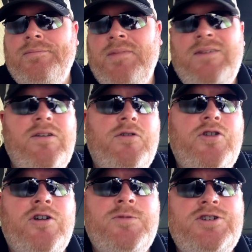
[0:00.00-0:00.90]
They've never
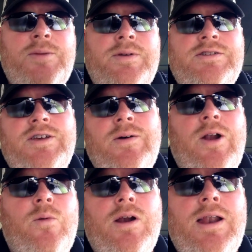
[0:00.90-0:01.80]
charged me shipping, so I
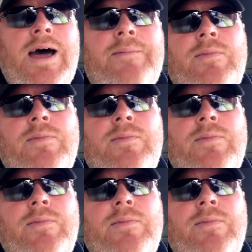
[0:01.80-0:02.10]
don't want to lie.